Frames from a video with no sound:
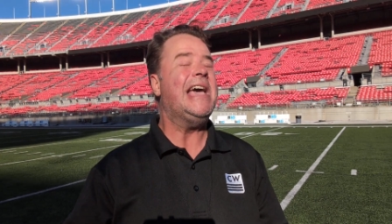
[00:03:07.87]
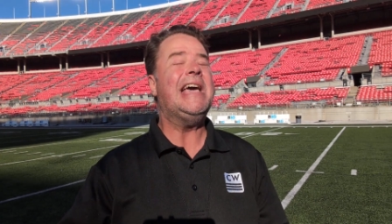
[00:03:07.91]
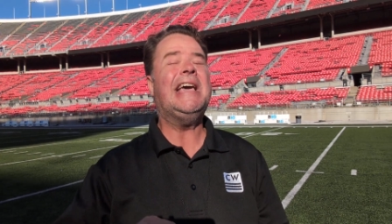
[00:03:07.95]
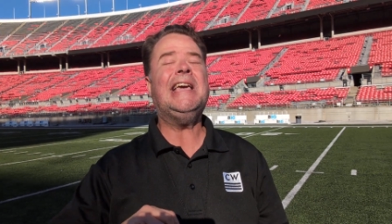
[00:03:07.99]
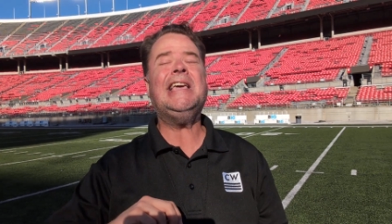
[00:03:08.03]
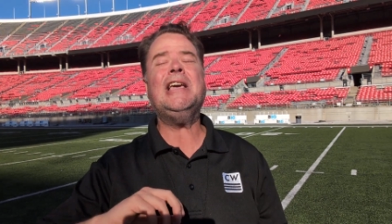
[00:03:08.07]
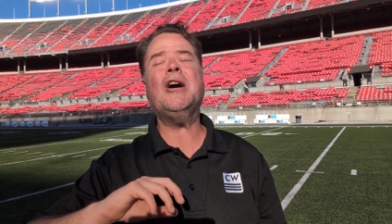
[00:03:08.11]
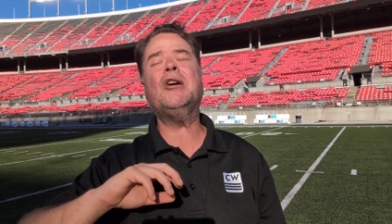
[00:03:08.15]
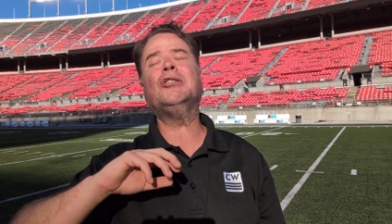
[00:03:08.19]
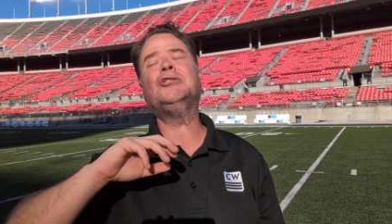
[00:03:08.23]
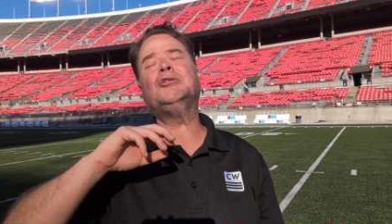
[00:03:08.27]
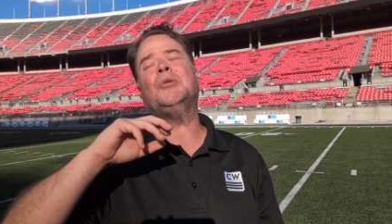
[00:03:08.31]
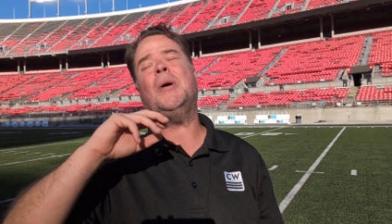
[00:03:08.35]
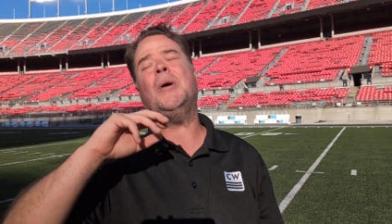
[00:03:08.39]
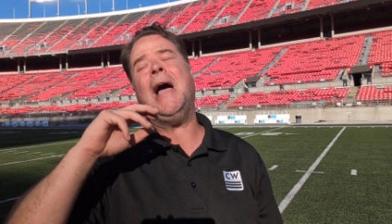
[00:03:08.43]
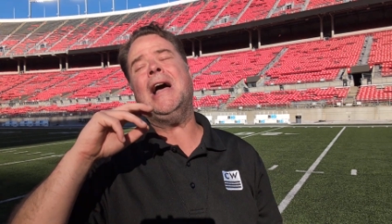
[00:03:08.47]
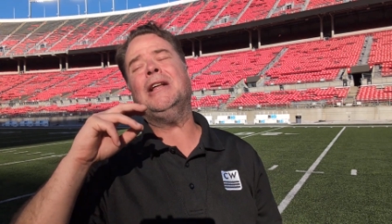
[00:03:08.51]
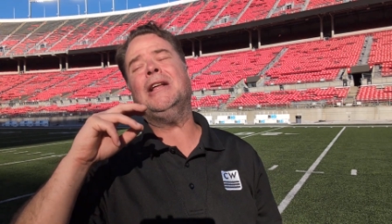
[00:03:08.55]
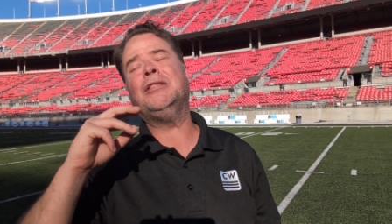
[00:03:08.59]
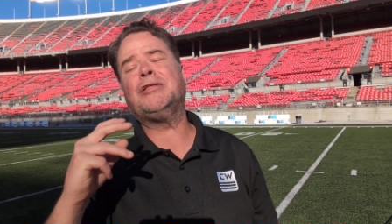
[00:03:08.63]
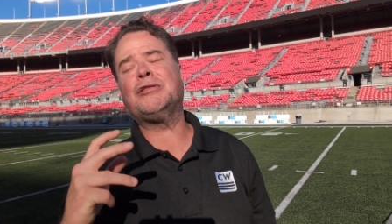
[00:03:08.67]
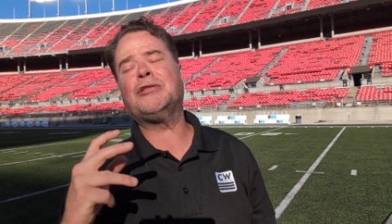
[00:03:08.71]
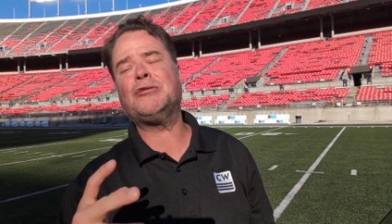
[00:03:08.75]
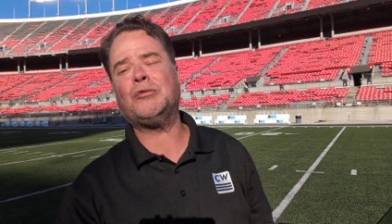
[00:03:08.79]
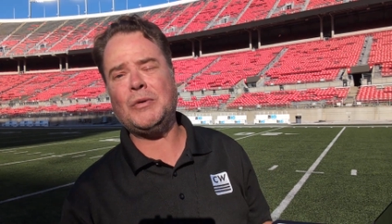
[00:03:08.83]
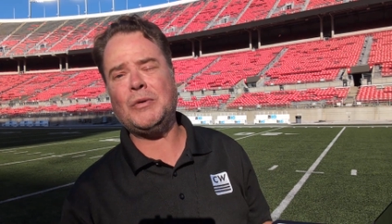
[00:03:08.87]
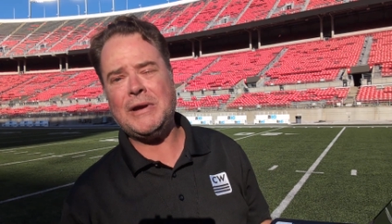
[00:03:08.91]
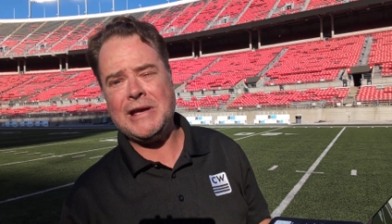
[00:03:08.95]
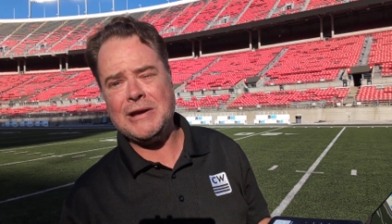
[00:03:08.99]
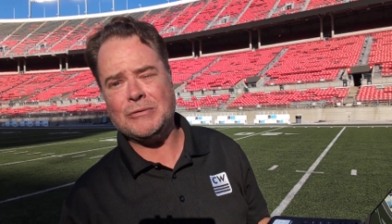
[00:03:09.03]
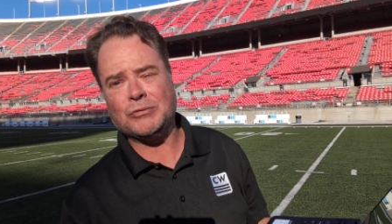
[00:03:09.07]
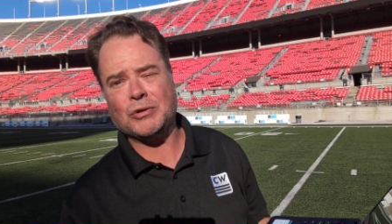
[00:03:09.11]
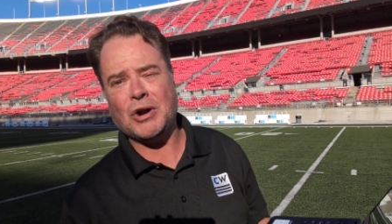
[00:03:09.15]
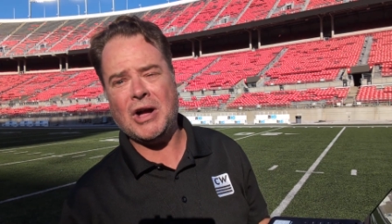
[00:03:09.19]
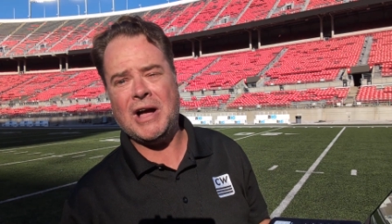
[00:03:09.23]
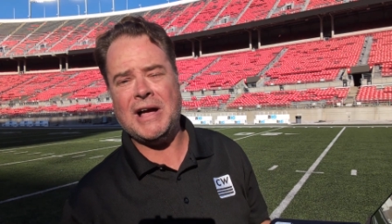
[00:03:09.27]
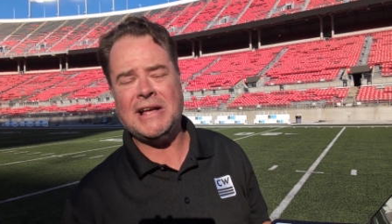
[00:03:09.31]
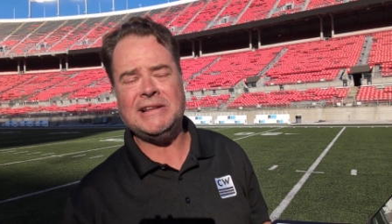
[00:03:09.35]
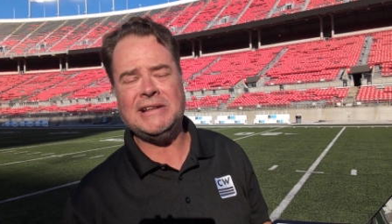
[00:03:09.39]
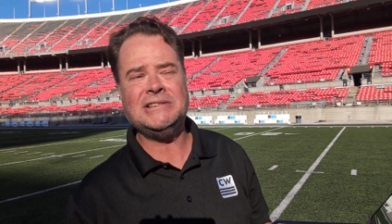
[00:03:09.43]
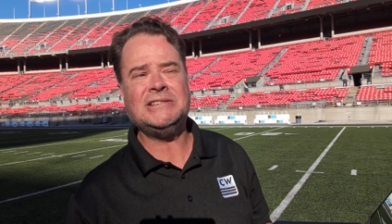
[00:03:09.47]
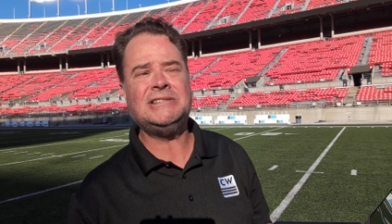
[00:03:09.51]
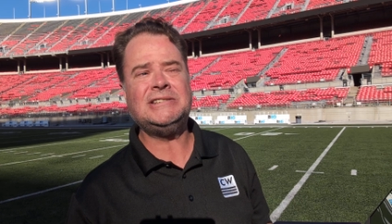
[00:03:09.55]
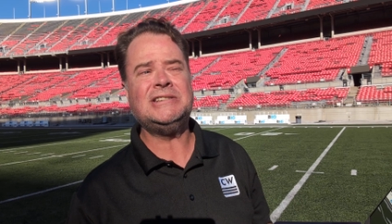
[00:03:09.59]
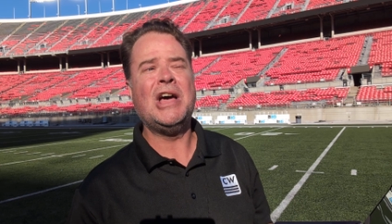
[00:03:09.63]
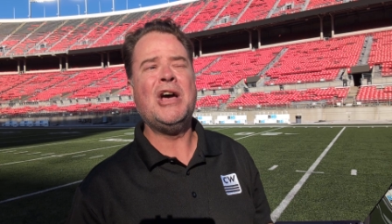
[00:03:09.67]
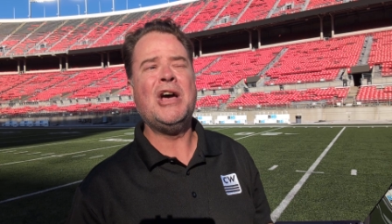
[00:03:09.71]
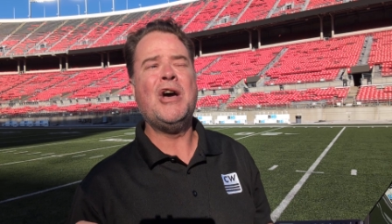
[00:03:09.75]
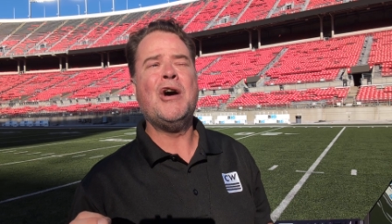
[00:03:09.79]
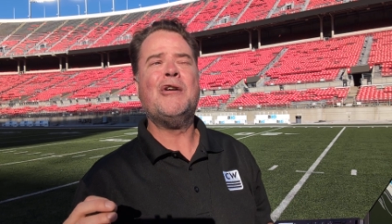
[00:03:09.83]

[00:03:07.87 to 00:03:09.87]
He also had 3 runs